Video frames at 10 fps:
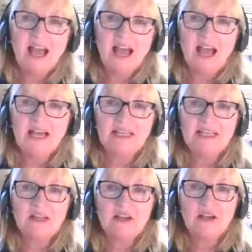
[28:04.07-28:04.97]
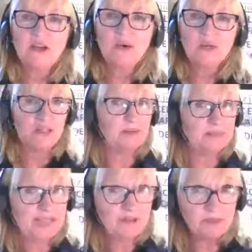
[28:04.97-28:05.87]
And question
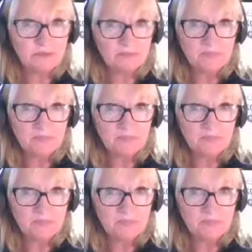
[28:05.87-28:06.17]
number seven